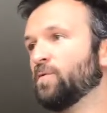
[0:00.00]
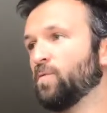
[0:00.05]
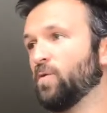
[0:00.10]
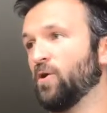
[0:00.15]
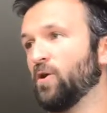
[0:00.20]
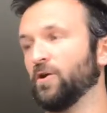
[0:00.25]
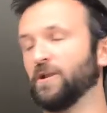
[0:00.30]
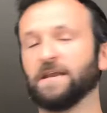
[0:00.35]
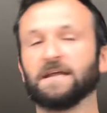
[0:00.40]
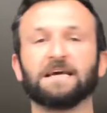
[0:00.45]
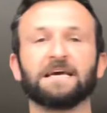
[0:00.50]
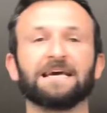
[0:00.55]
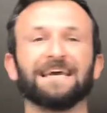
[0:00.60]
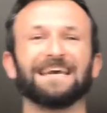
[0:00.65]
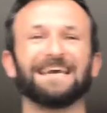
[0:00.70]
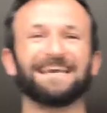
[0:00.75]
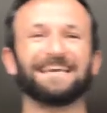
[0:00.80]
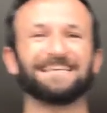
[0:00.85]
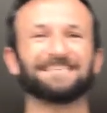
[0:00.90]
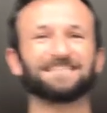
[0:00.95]
1
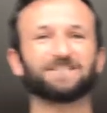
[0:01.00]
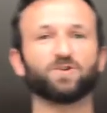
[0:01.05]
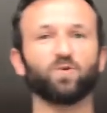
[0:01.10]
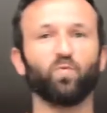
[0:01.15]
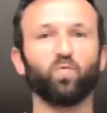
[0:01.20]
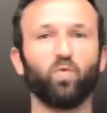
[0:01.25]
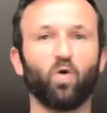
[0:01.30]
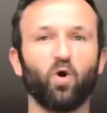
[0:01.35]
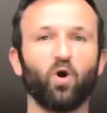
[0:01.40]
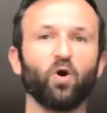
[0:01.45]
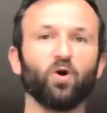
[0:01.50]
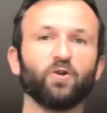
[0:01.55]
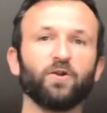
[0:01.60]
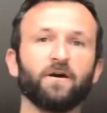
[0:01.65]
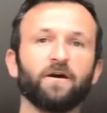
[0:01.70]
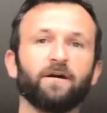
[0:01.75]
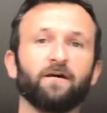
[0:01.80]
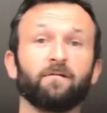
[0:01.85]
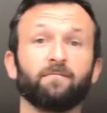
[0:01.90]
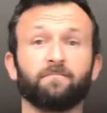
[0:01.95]
is the 1
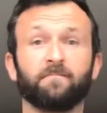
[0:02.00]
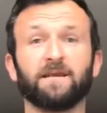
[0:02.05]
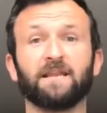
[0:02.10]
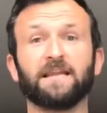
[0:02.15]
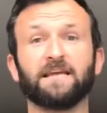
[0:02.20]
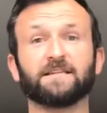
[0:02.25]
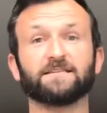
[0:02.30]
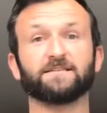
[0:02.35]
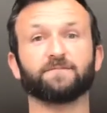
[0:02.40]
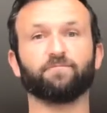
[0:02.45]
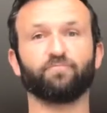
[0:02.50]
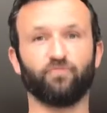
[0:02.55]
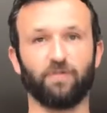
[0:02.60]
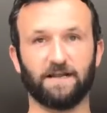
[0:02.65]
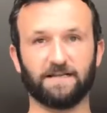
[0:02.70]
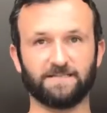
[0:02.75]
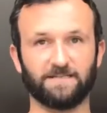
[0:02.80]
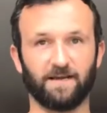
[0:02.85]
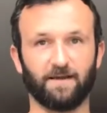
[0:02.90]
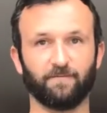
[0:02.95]
minute
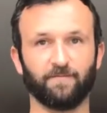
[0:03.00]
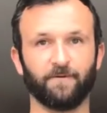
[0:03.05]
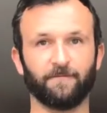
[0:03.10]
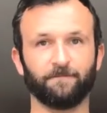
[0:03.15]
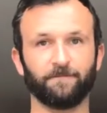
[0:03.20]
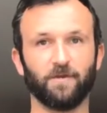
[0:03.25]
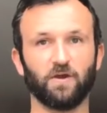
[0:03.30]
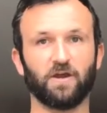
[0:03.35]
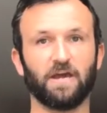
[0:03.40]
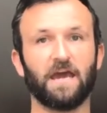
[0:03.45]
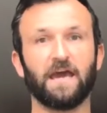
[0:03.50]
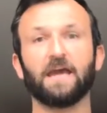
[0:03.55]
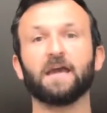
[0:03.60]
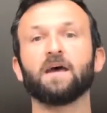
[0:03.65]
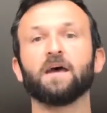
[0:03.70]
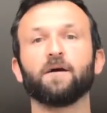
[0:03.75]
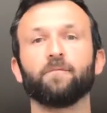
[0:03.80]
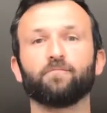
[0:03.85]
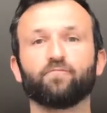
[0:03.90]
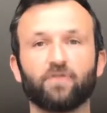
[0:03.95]
press up. Okay,
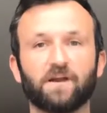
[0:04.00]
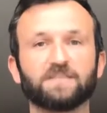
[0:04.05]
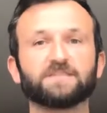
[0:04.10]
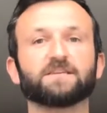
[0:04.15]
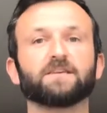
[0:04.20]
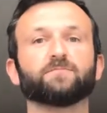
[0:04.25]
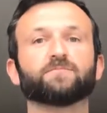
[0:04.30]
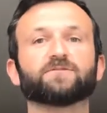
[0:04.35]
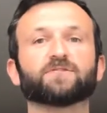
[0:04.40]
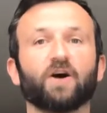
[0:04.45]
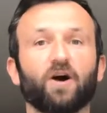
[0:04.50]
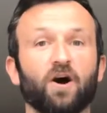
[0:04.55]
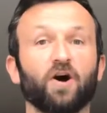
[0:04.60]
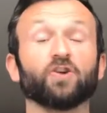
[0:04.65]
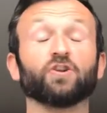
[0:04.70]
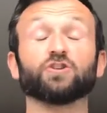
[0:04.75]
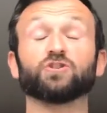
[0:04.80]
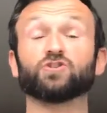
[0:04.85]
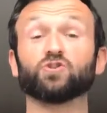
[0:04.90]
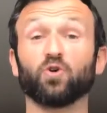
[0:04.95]
press ups are
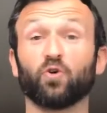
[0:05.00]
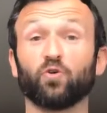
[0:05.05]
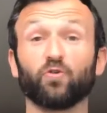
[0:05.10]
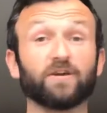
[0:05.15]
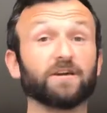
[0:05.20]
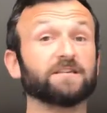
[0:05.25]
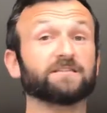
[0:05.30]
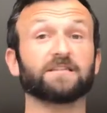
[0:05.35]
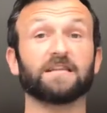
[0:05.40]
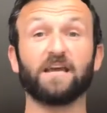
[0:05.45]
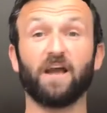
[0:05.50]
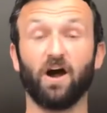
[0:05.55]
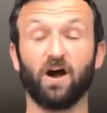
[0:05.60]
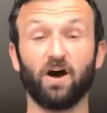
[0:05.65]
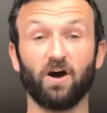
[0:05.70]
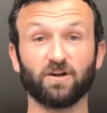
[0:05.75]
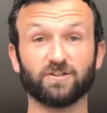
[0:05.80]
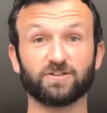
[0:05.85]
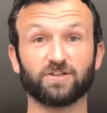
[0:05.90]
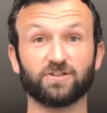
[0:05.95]
notoriously
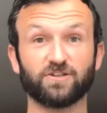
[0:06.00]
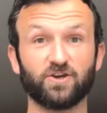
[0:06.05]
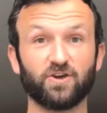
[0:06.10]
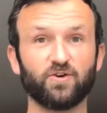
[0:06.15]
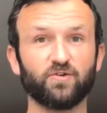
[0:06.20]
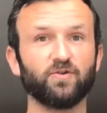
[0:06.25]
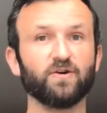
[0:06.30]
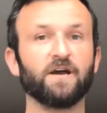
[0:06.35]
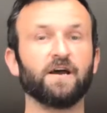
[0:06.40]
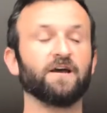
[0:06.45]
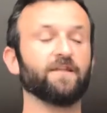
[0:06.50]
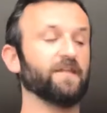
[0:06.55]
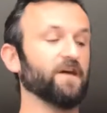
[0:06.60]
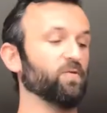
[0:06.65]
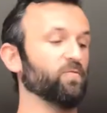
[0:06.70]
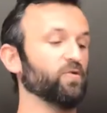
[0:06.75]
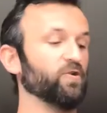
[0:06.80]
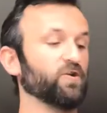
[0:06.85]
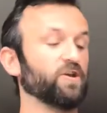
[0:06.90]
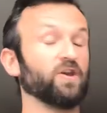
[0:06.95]
hard to do. They're
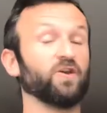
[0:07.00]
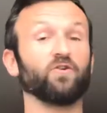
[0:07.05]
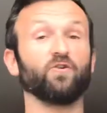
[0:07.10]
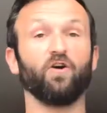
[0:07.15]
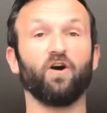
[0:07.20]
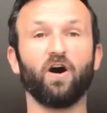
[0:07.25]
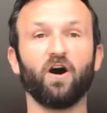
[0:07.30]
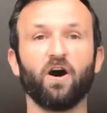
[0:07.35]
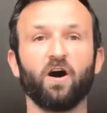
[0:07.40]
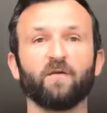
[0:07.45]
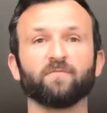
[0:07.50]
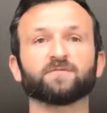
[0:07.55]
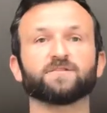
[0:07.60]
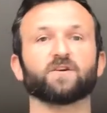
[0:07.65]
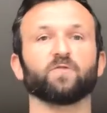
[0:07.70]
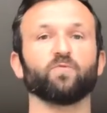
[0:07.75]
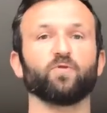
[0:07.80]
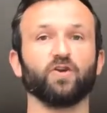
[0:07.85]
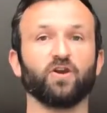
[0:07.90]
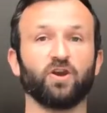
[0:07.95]
working your arms, they're
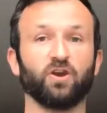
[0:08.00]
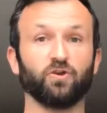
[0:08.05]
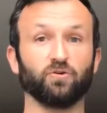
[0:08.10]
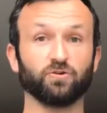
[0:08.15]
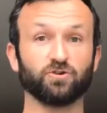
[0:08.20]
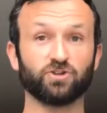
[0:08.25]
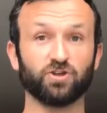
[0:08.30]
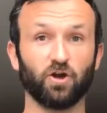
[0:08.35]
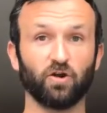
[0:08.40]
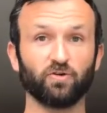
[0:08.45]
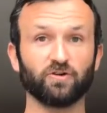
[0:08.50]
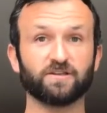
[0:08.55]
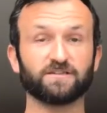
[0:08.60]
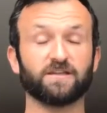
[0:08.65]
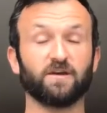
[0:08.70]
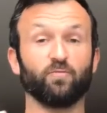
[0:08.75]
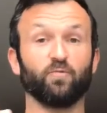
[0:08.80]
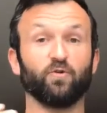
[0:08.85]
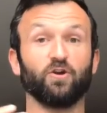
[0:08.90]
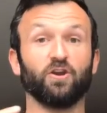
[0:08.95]
working your shoulders,
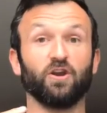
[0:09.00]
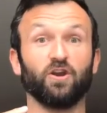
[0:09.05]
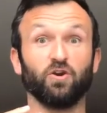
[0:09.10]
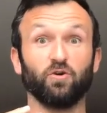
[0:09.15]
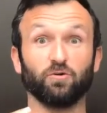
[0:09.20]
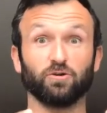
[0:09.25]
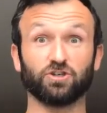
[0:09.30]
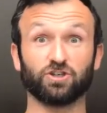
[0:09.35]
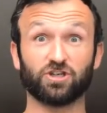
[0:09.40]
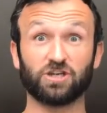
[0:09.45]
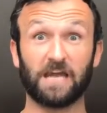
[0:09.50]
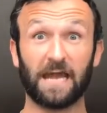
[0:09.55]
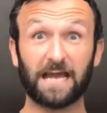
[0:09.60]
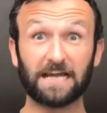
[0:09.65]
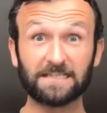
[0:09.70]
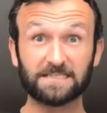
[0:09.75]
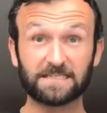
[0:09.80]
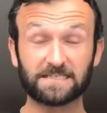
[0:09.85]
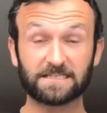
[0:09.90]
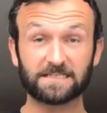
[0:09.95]
they're working your
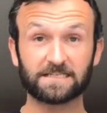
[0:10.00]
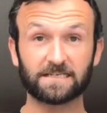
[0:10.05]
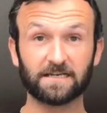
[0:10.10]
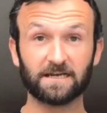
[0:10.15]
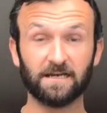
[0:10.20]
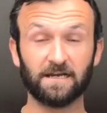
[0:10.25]
chest.